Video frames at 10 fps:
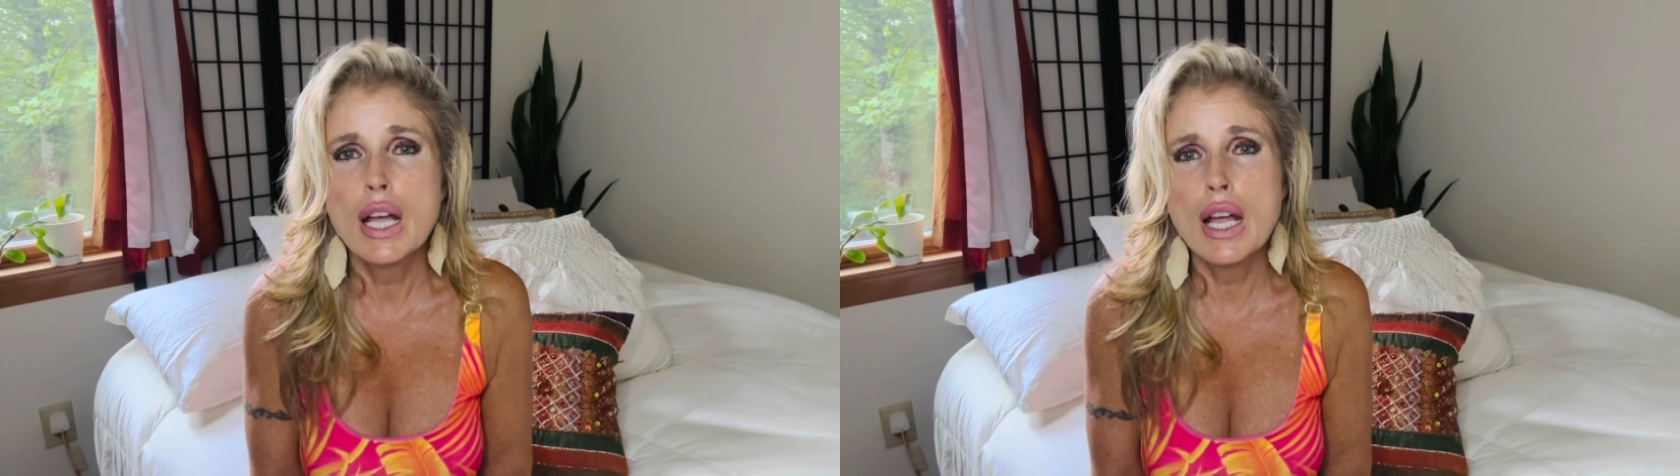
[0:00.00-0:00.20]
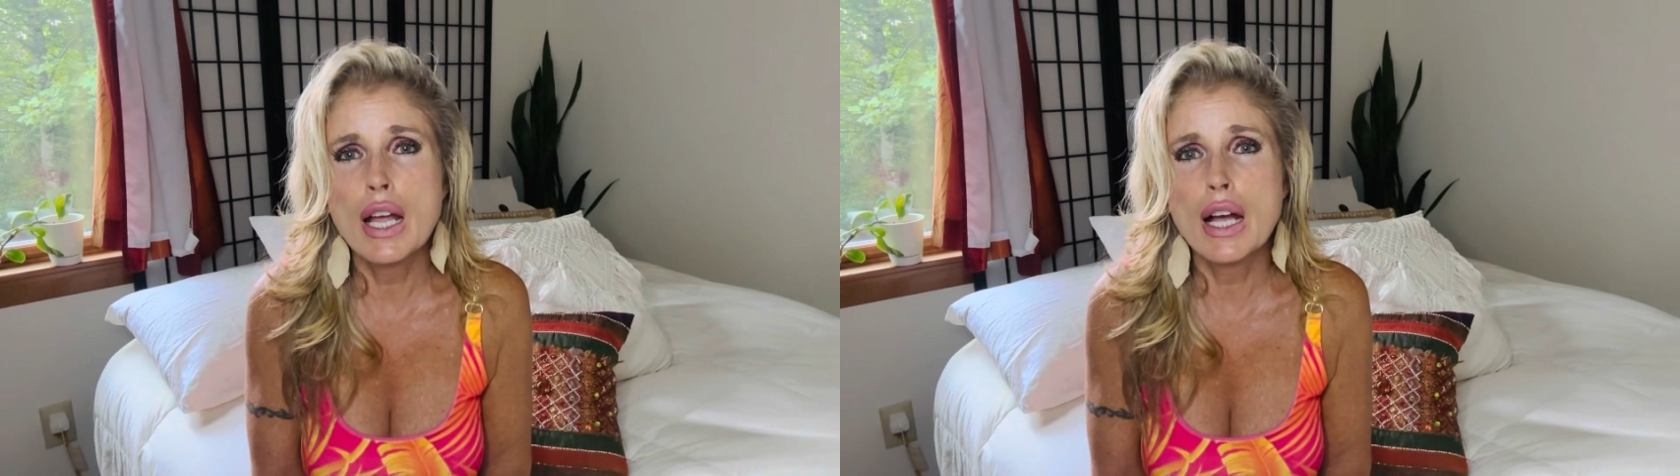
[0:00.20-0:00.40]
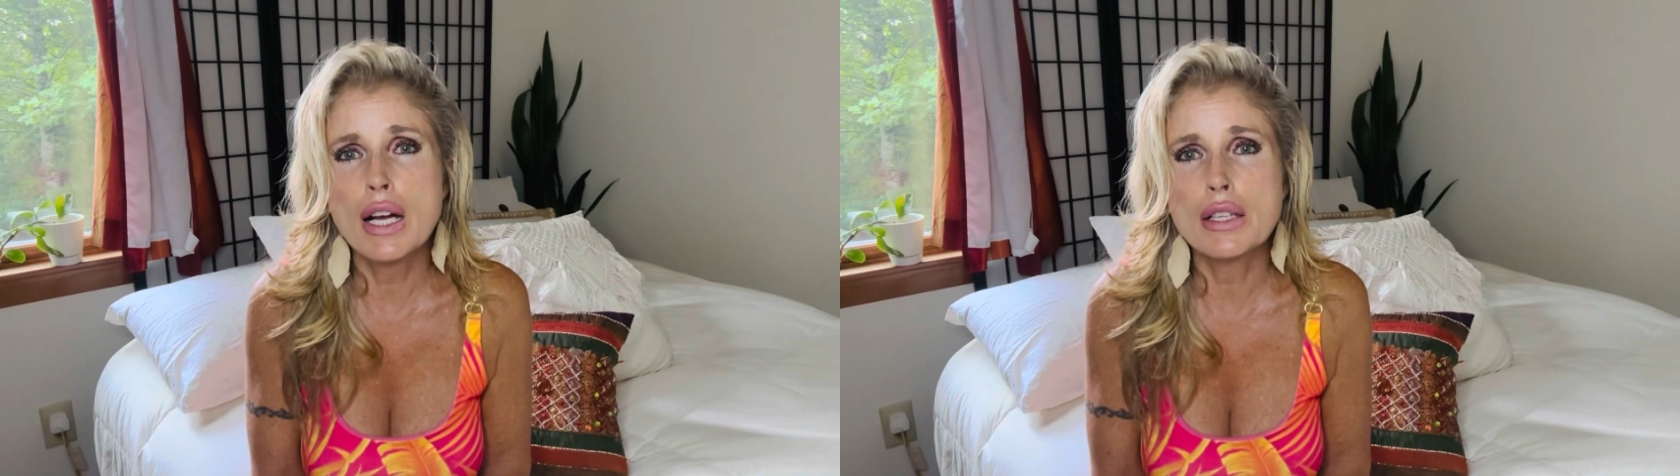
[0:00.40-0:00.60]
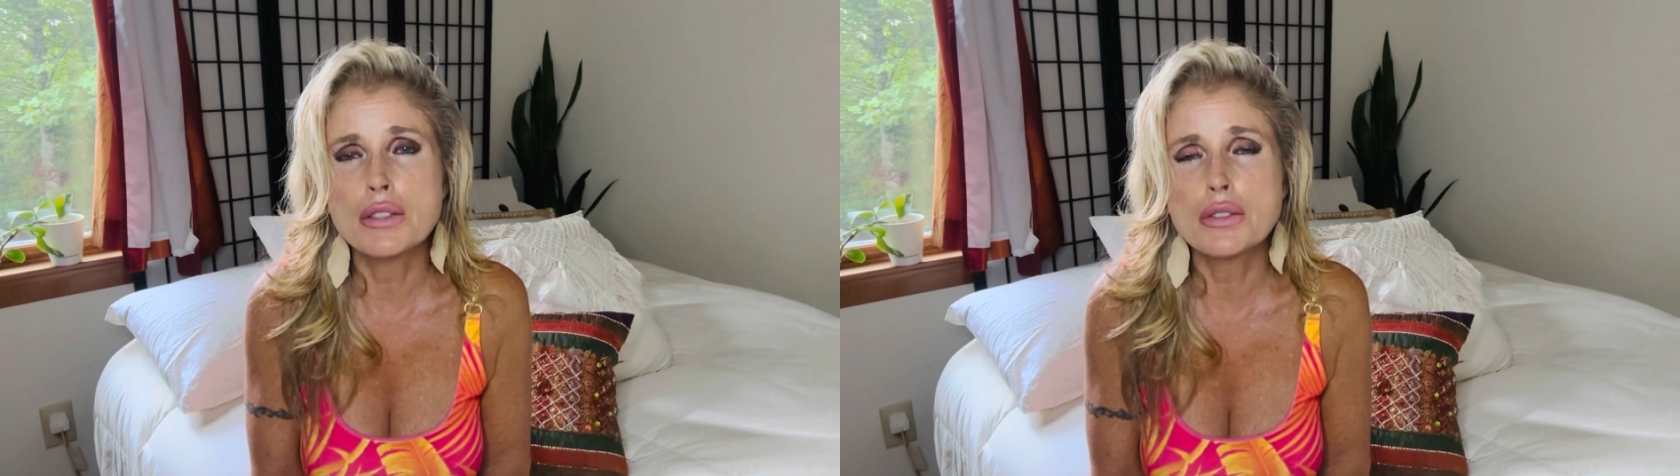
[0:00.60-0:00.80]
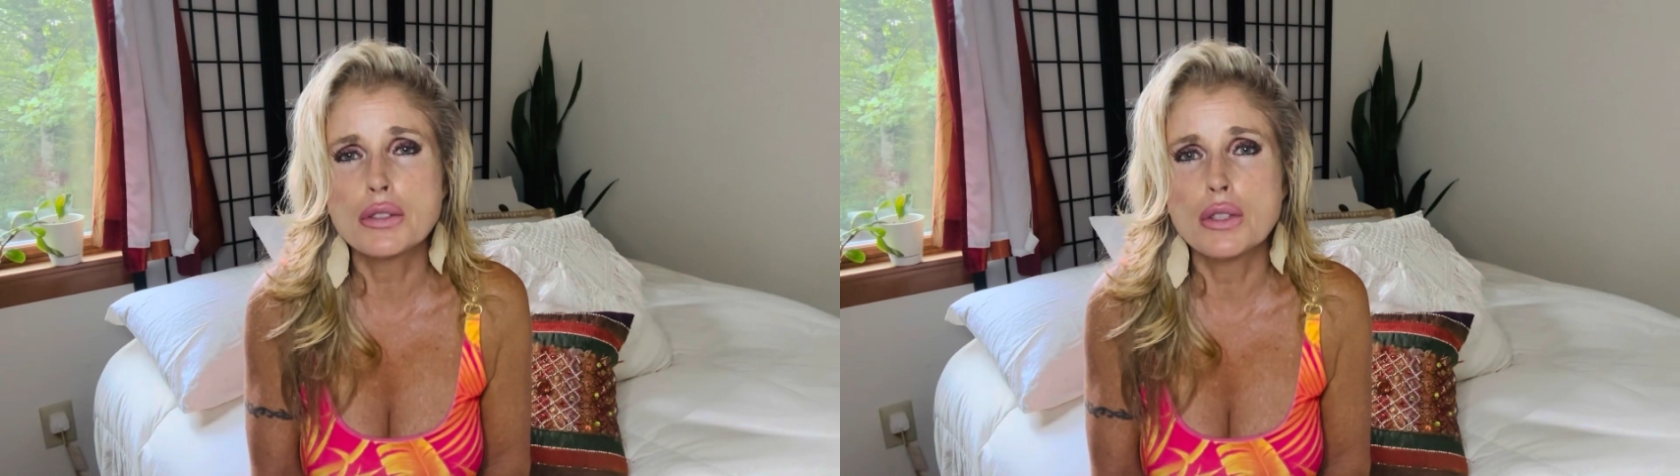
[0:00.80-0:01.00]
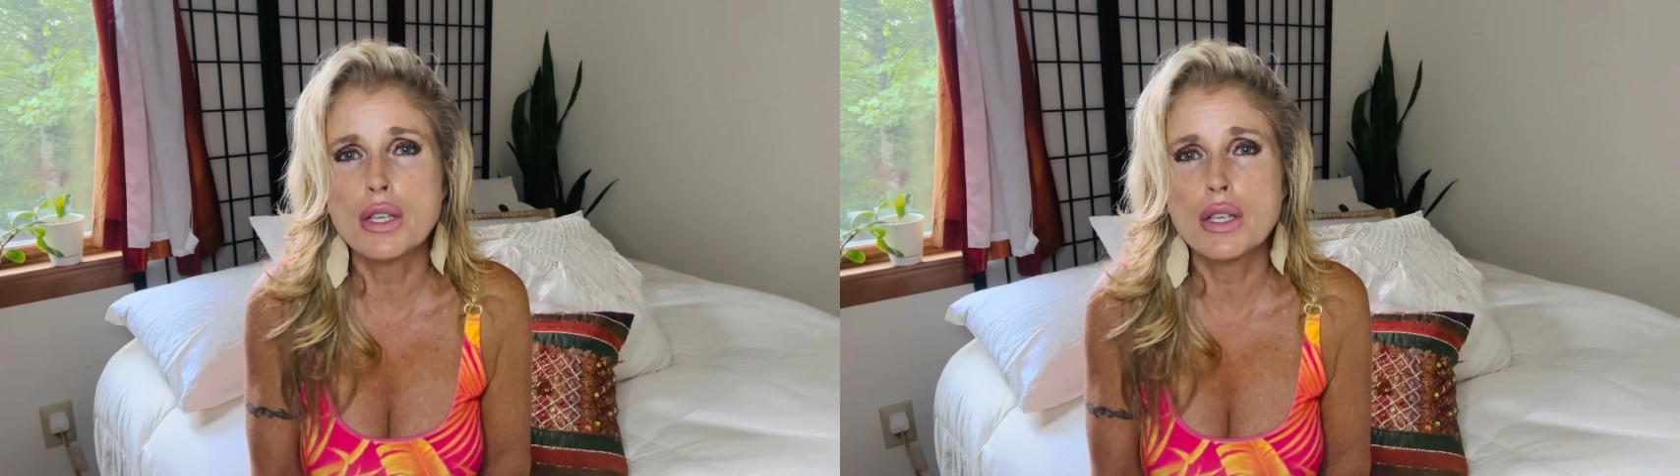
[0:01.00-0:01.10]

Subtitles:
And